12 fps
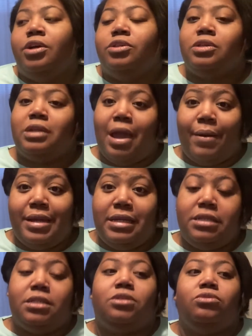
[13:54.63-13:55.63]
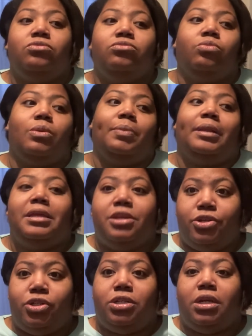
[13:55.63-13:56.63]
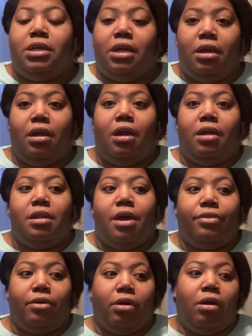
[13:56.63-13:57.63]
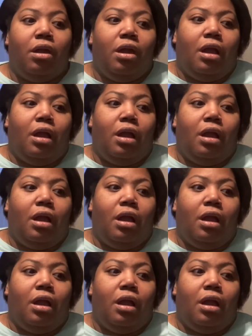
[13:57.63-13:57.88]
So now I need to replenish and get another.